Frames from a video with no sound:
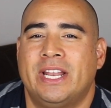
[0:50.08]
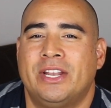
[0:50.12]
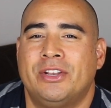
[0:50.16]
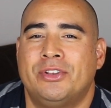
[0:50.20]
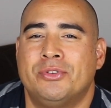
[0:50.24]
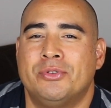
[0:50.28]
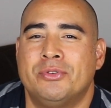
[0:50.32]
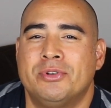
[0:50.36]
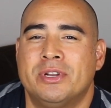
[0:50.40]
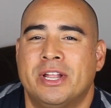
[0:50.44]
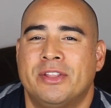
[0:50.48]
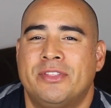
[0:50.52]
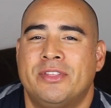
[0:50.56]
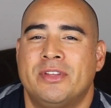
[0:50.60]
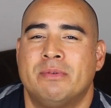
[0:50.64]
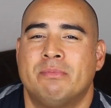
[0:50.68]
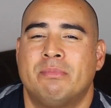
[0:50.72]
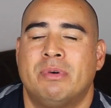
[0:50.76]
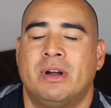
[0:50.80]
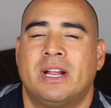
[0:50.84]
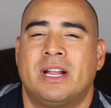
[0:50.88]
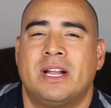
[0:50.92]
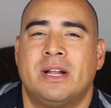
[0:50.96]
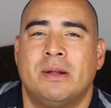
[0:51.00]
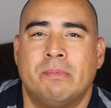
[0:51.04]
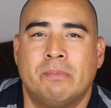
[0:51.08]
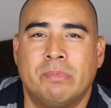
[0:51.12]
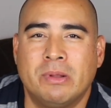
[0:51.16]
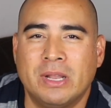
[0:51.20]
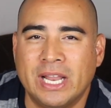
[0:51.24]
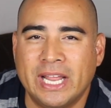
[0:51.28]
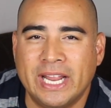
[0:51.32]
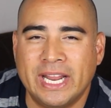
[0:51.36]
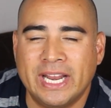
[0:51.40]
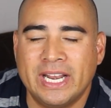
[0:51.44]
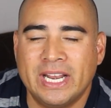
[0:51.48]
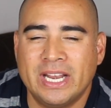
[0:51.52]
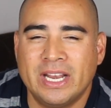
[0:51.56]
do nothing but
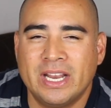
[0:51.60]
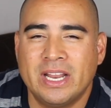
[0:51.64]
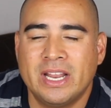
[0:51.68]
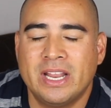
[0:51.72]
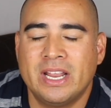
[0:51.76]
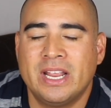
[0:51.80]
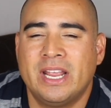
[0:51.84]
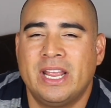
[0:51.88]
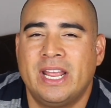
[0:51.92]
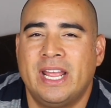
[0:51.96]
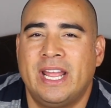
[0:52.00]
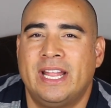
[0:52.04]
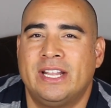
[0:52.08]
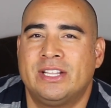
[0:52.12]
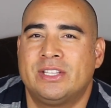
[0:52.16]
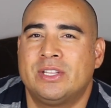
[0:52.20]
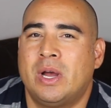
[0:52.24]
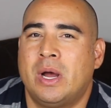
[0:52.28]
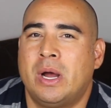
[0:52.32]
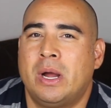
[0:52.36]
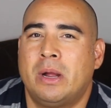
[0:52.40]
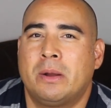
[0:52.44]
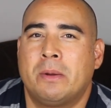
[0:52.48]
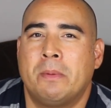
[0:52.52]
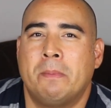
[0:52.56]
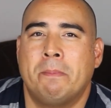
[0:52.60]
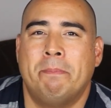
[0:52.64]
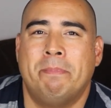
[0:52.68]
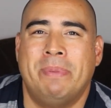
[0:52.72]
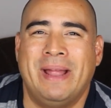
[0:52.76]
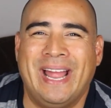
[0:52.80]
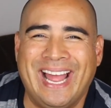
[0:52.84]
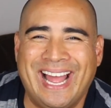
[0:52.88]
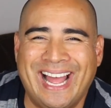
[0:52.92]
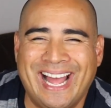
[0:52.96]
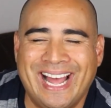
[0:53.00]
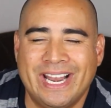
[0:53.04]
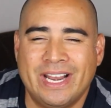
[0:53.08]
complain and talk
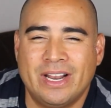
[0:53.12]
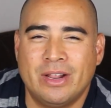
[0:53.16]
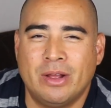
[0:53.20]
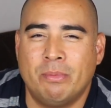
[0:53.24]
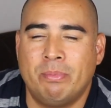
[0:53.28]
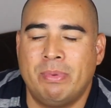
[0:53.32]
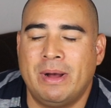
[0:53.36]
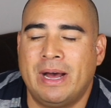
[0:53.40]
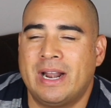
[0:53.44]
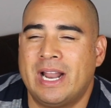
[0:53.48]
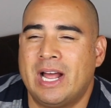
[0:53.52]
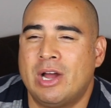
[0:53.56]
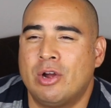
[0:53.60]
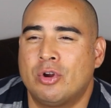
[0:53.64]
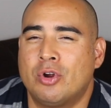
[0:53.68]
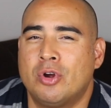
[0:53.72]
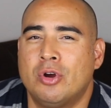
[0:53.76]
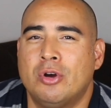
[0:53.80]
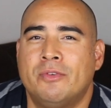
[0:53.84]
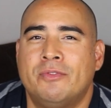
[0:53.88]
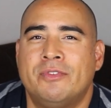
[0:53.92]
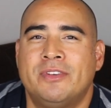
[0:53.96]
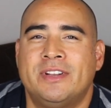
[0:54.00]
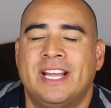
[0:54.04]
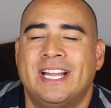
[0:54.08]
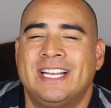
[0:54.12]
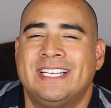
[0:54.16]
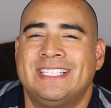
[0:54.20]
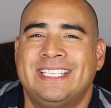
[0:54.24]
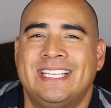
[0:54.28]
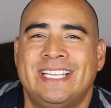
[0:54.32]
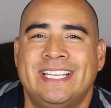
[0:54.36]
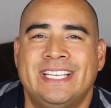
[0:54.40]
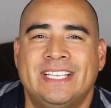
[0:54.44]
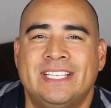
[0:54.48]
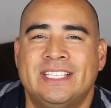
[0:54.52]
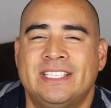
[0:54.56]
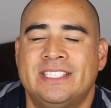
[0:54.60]
bad about how
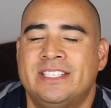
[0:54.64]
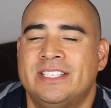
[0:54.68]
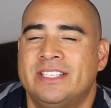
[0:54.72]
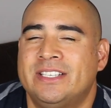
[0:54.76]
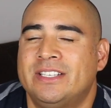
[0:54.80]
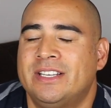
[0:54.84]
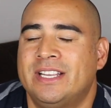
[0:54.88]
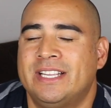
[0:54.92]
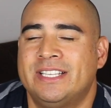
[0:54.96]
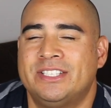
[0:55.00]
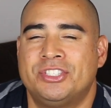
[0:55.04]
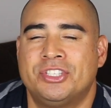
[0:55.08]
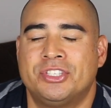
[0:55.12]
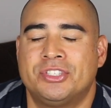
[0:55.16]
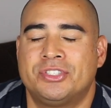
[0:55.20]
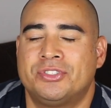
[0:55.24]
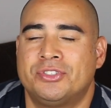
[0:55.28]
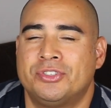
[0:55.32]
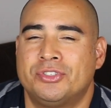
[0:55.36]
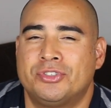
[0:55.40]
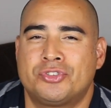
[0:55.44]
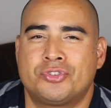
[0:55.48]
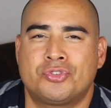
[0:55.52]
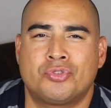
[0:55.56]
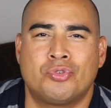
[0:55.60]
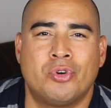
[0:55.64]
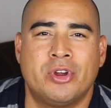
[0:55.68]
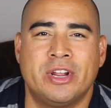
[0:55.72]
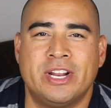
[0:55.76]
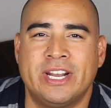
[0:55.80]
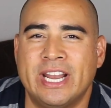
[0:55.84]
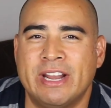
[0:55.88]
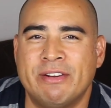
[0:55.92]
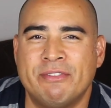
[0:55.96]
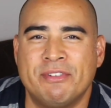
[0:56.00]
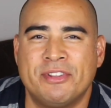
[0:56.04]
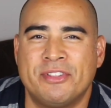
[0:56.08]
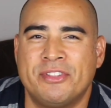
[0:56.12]
COVID-19 is just destroying
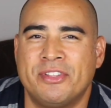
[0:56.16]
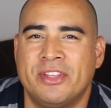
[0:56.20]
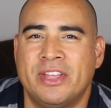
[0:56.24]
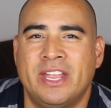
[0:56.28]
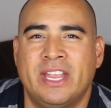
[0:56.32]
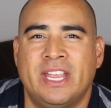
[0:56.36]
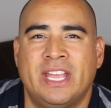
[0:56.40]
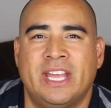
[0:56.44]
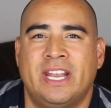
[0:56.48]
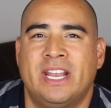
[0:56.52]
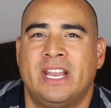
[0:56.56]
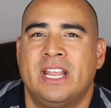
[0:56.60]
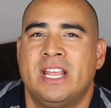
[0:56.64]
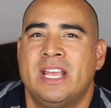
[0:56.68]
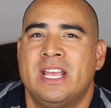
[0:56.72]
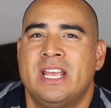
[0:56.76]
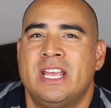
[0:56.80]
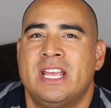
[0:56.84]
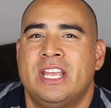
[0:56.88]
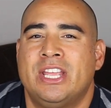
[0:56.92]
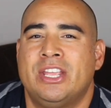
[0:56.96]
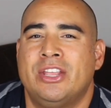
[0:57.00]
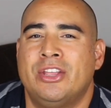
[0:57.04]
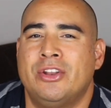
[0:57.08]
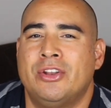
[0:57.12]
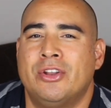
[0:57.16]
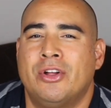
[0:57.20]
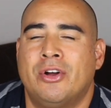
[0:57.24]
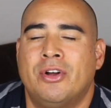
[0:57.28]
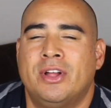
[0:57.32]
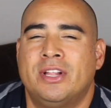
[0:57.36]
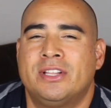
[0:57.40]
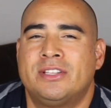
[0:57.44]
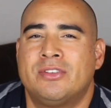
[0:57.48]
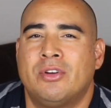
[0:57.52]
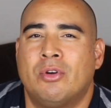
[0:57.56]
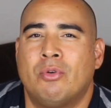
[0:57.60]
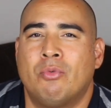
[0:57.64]
everything, and
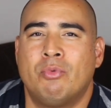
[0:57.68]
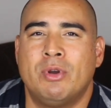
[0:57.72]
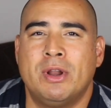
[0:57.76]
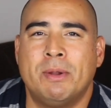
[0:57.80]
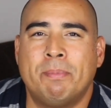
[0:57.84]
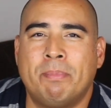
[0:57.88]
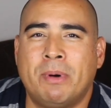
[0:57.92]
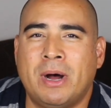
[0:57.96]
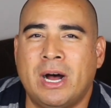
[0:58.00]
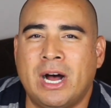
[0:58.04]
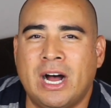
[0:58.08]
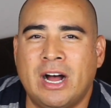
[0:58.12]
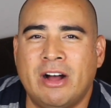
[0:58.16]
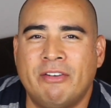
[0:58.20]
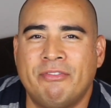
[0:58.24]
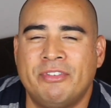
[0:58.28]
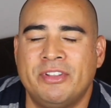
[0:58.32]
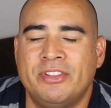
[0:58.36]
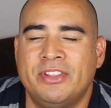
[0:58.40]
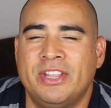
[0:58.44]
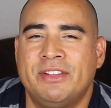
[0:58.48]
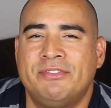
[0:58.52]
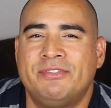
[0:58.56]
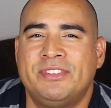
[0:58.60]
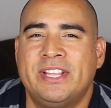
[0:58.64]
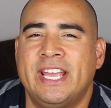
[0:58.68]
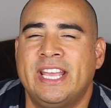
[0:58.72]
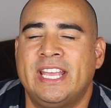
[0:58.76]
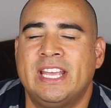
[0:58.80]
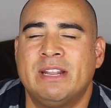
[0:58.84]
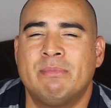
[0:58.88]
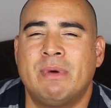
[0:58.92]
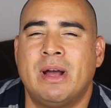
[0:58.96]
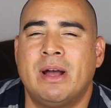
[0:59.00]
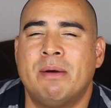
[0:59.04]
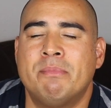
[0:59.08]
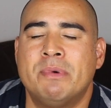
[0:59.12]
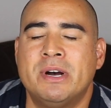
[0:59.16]
it's a rip-off and they've taken
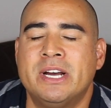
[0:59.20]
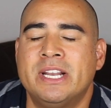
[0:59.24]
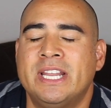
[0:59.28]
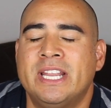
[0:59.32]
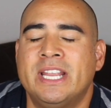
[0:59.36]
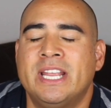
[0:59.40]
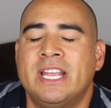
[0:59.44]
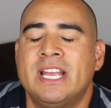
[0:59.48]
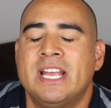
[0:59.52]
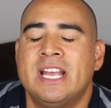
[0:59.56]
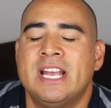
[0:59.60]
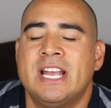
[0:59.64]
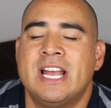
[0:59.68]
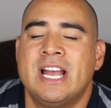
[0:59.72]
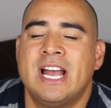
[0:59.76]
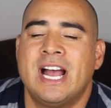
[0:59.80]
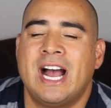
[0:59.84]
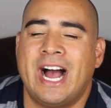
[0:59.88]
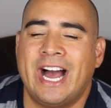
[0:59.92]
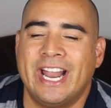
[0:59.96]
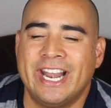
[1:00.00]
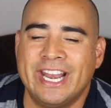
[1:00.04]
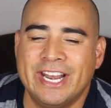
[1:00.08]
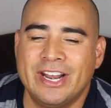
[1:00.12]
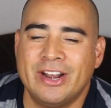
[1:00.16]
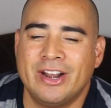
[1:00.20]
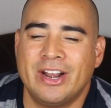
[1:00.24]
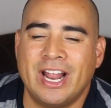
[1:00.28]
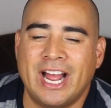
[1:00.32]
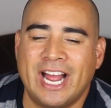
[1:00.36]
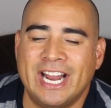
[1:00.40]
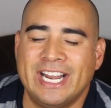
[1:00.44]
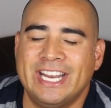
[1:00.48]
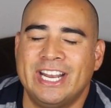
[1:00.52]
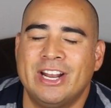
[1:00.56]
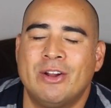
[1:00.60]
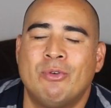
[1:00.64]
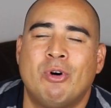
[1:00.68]
my money. I
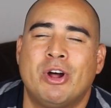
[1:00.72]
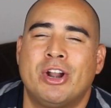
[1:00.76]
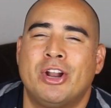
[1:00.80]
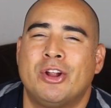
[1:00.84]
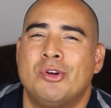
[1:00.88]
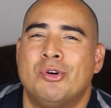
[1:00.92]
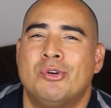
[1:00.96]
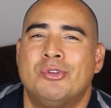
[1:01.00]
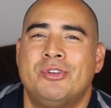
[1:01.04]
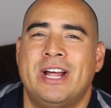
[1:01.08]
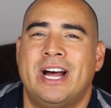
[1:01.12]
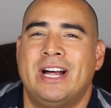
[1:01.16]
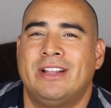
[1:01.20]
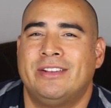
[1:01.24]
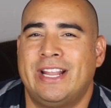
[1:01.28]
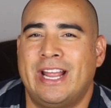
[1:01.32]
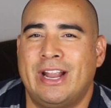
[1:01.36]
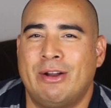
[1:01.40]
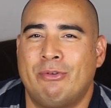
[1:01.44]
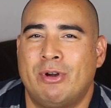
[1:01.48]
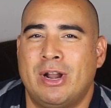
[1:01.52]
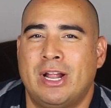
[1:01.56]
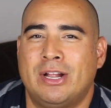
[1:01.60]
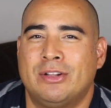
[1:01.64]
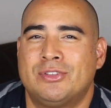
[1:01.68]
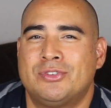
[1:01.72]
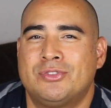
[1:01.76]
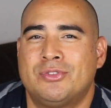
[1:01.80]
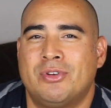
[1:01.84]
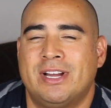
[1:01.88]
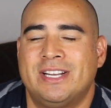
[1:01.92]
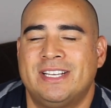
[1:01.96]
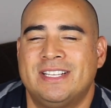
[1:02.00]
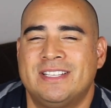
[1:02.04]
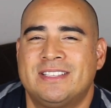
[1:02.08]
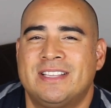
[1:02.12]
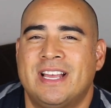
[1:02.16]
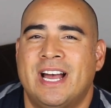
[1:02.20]
didn't want to go down that route, so I
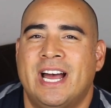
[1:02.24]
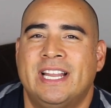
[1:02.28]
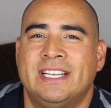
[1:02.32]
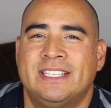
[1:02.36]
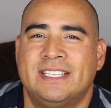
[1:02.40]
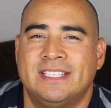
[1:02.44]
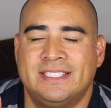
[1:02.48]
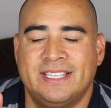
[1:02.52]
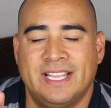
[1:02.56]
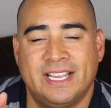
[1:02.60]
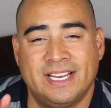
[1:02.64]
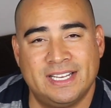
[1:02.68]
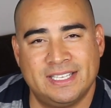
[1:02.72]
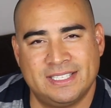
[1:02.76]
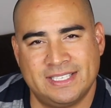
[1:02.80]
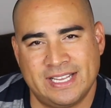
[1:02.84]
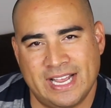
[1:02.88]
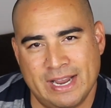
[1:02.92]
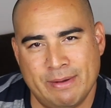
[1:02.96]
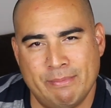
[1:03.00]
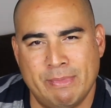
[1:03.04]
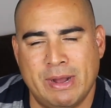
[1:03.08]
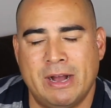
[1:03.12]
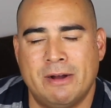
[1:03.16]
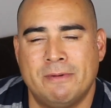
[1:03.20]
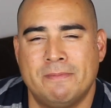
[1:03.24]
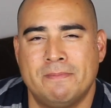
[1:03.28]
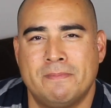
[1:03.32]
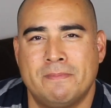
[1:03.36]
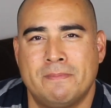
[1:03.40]
decided to take a time out